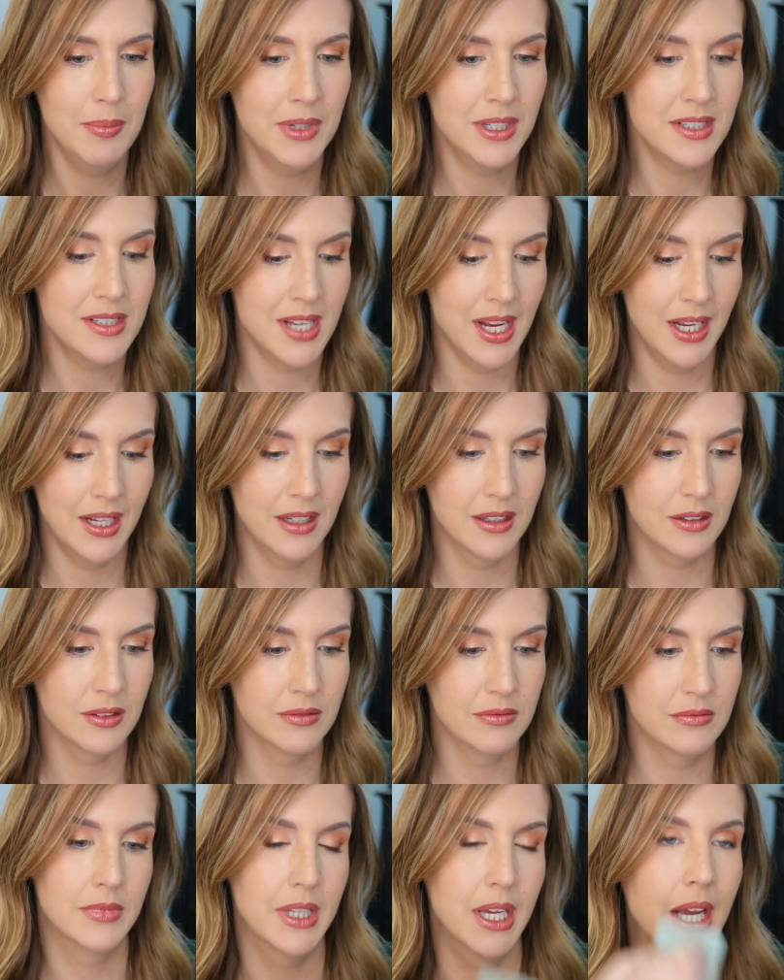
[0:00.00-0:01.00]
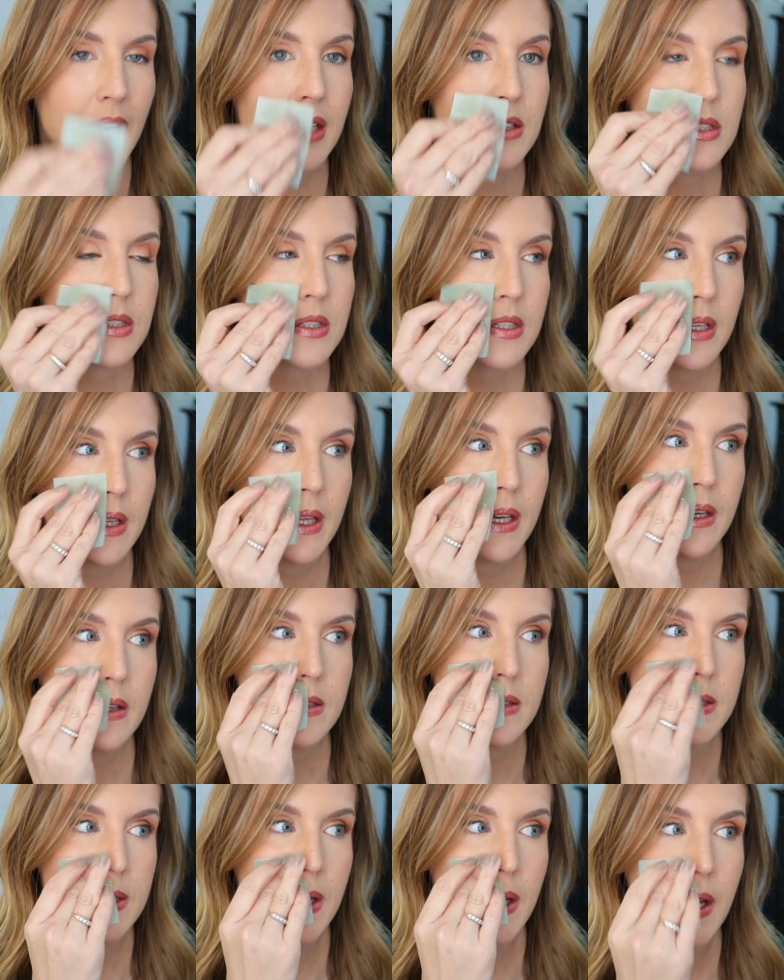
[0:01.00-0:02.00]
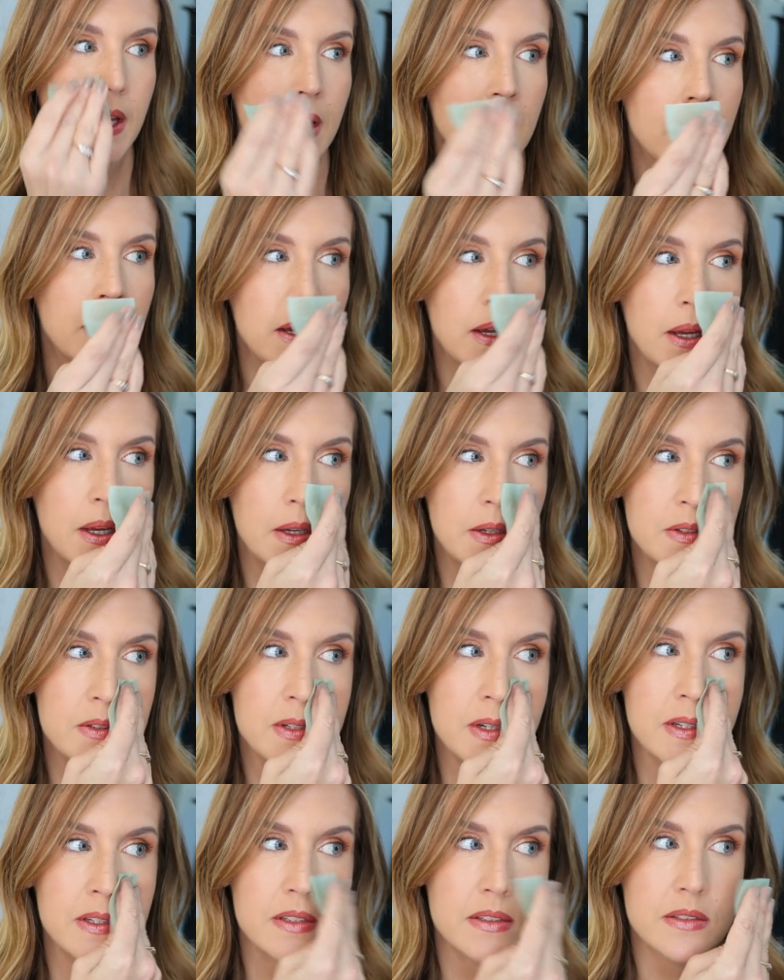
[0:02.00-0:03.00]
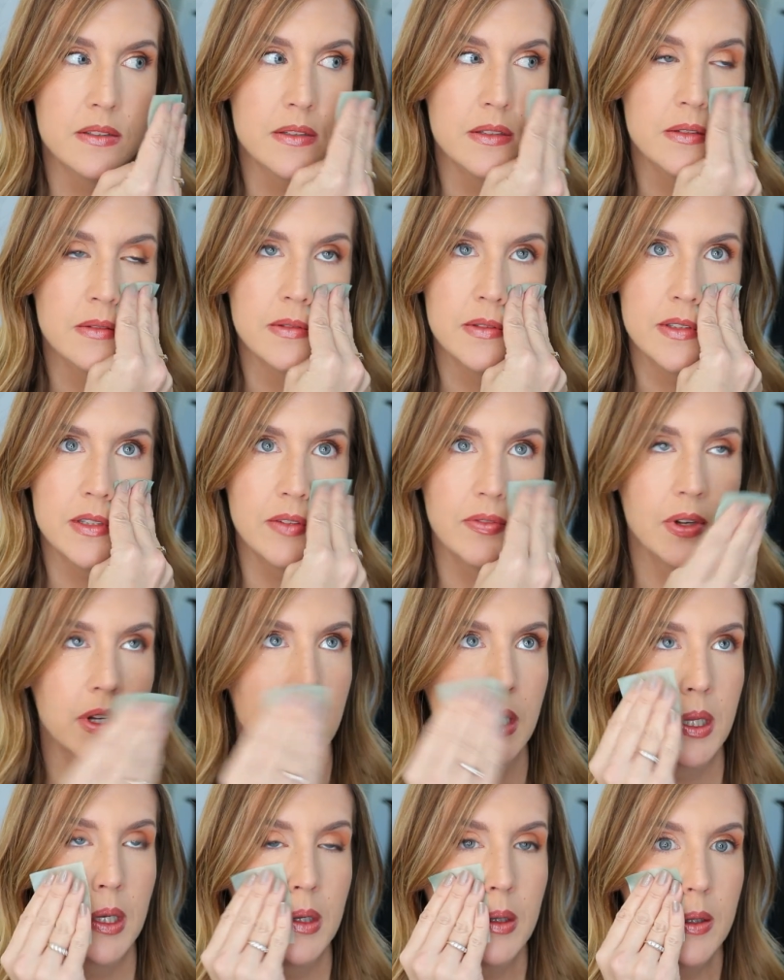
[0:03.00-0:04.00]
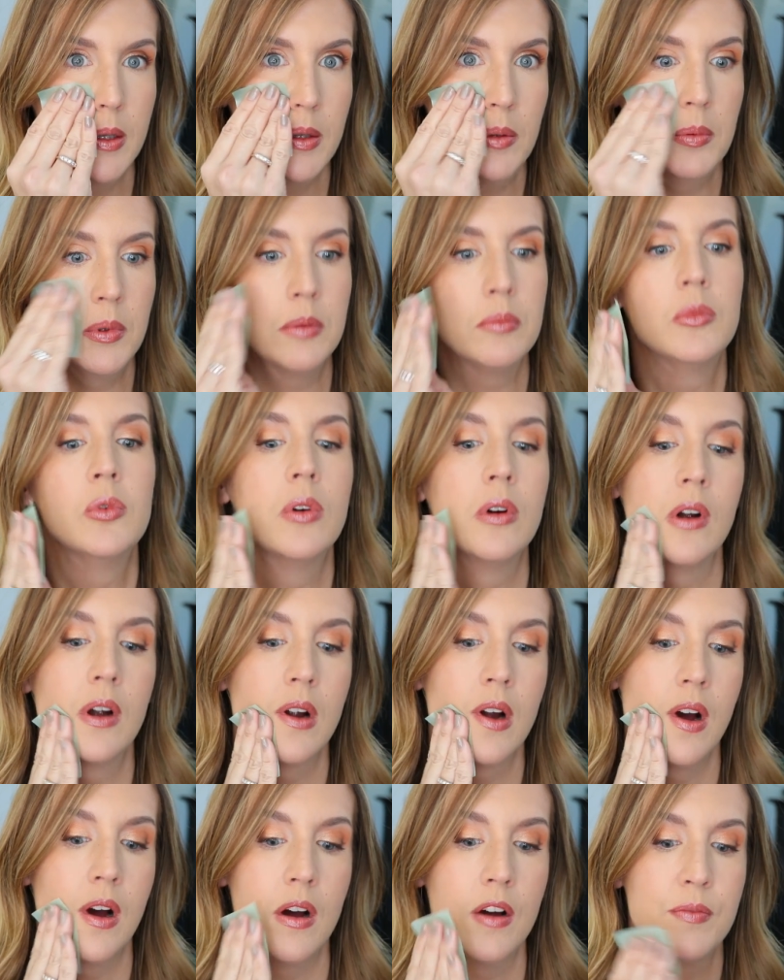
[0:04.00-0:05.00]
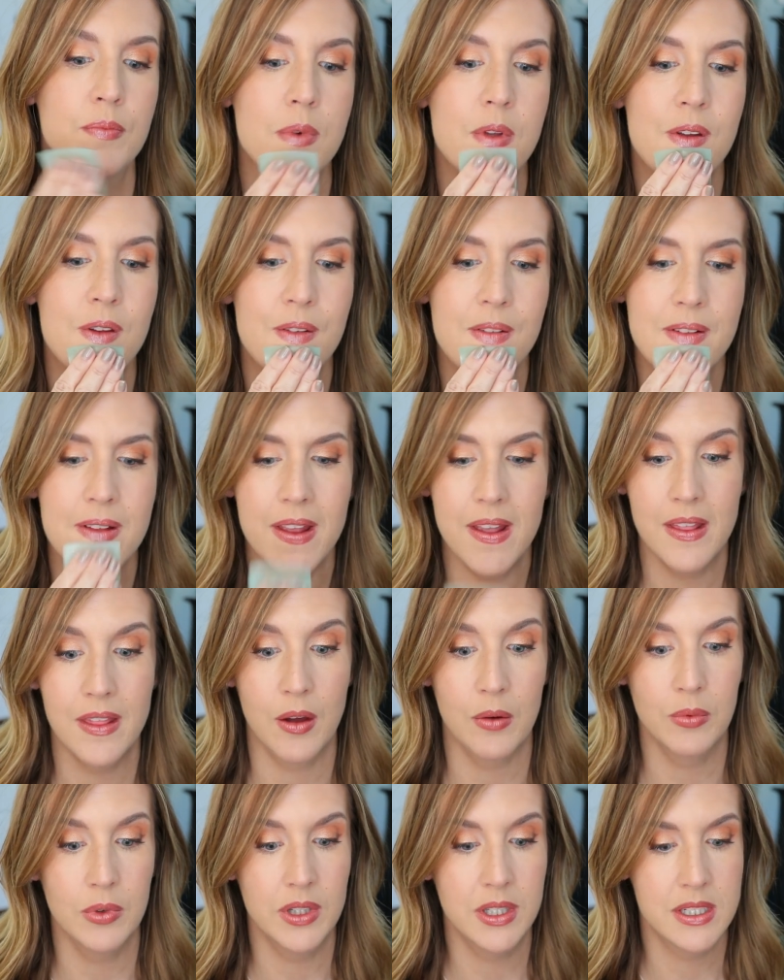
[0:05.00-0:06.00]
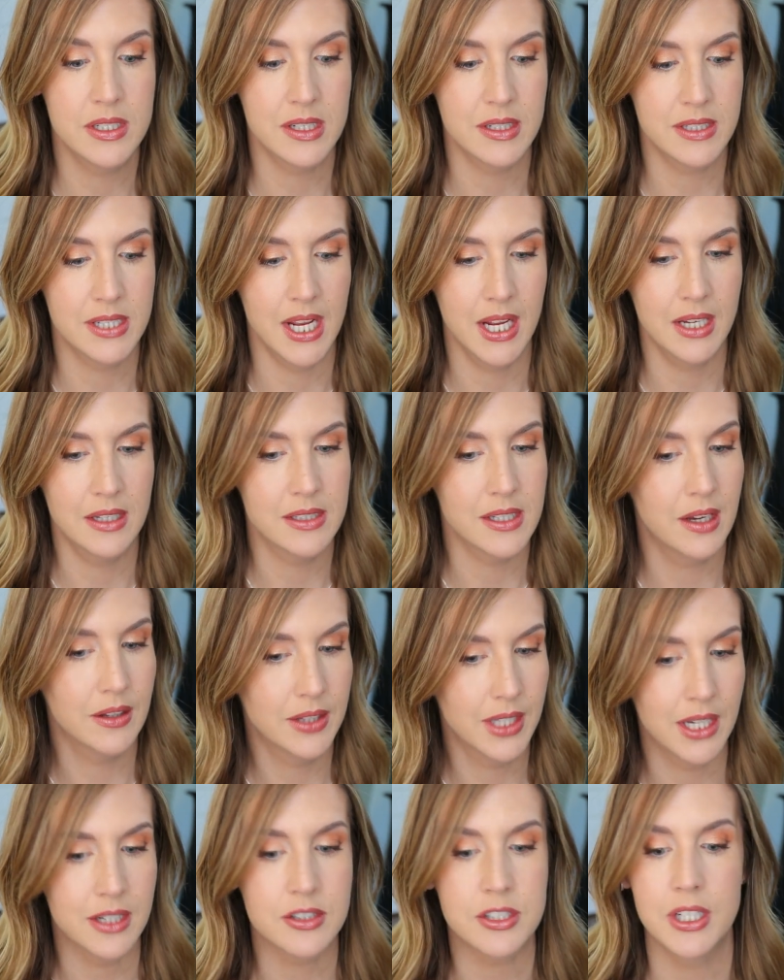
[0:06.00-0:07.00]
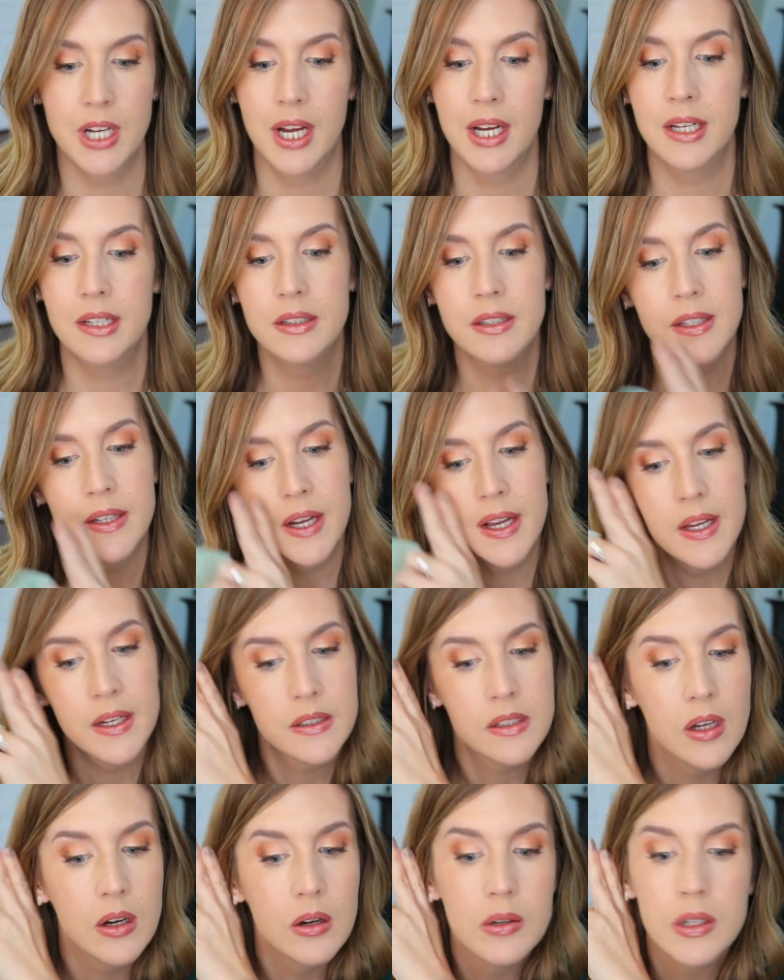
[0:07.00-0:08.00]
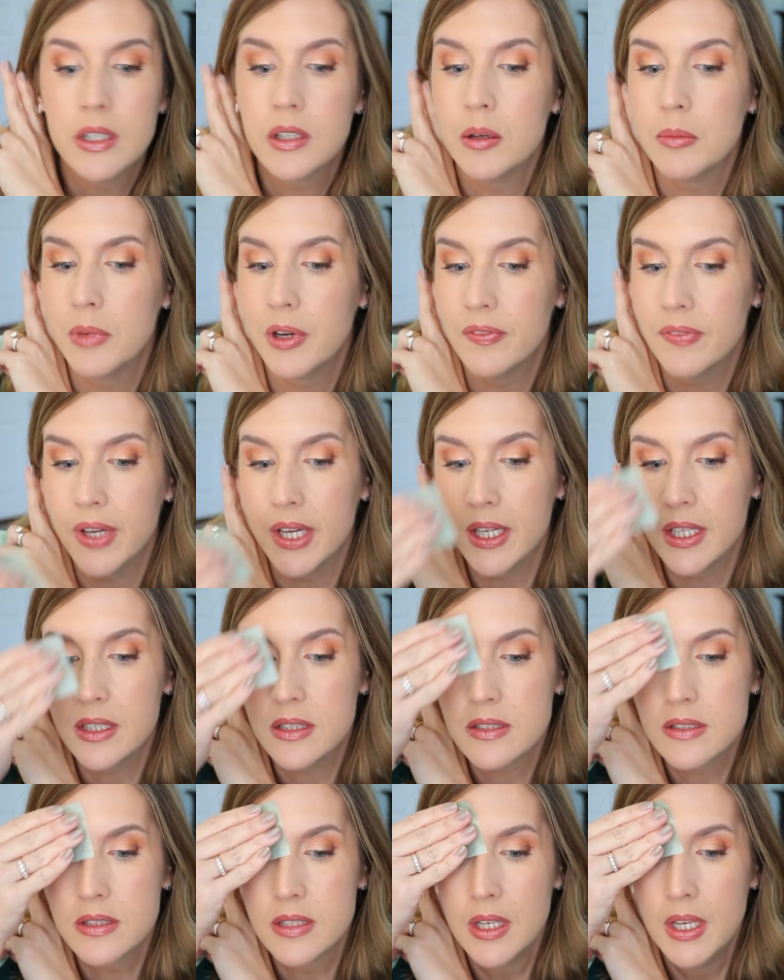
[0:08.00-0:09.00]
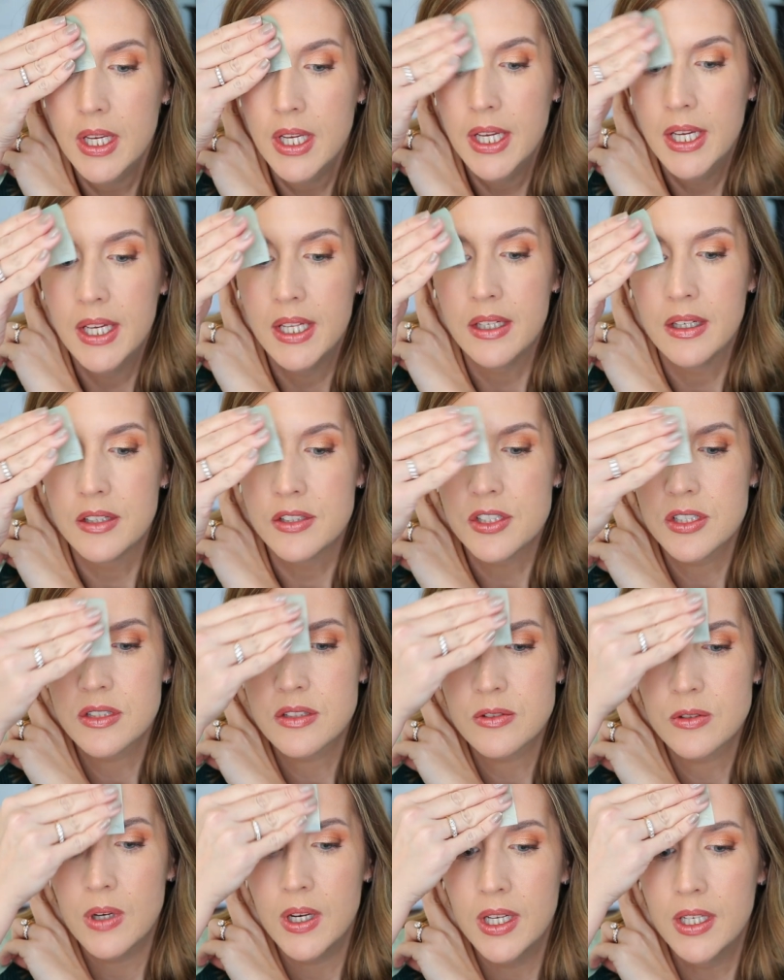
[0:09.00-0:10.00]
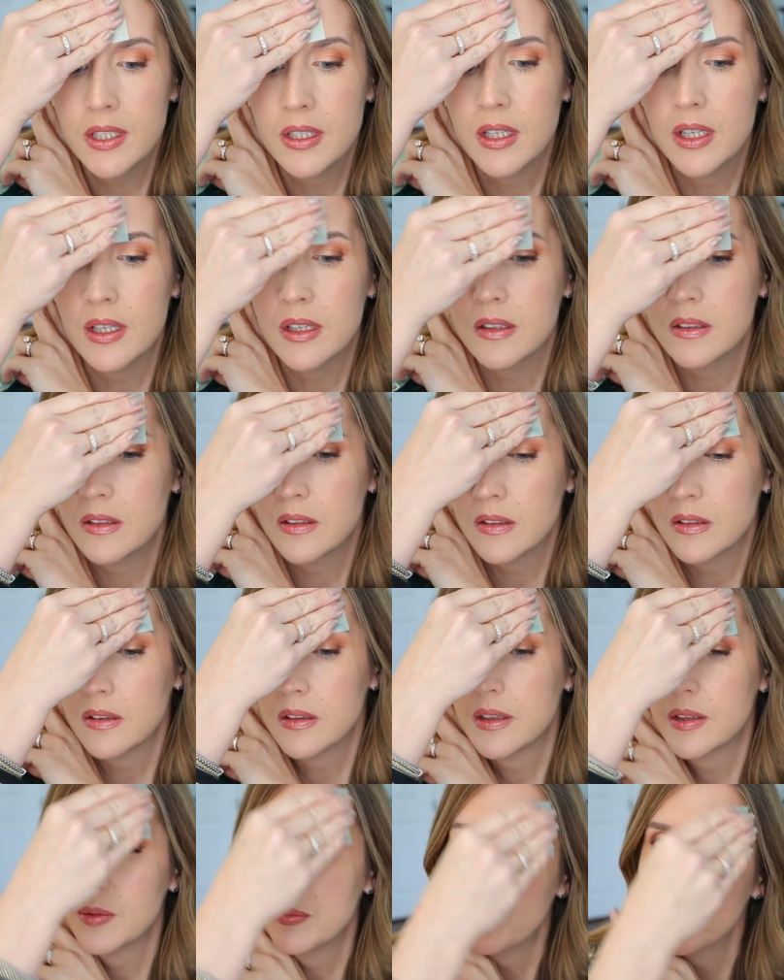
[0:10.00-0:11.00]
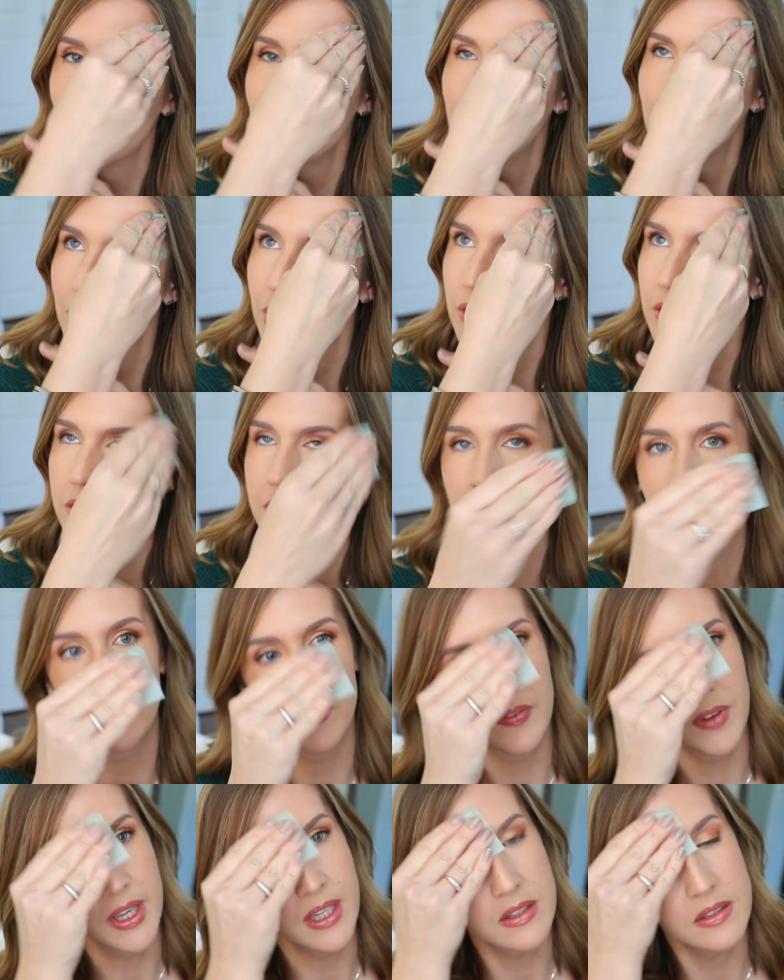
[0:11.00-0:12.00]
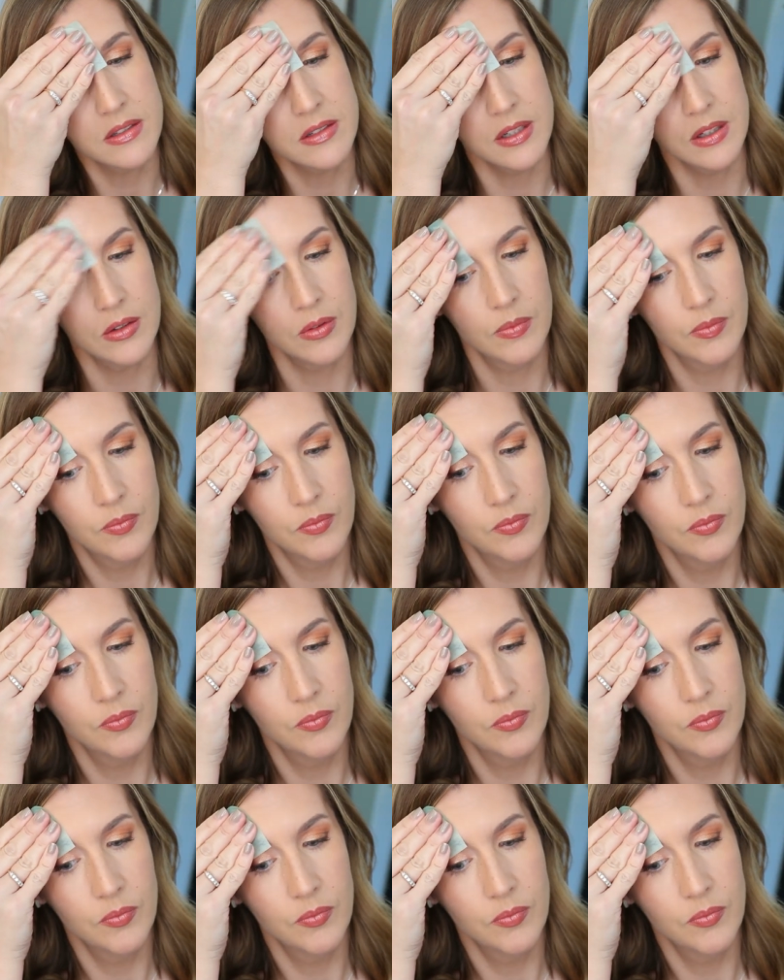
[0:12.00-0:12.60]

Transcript: I'm gonna take the edges of this and just see if I can get a little bit more off. But you can see that really did take down that shine that I had going on my face. And I just try and get the perimeters of the face too.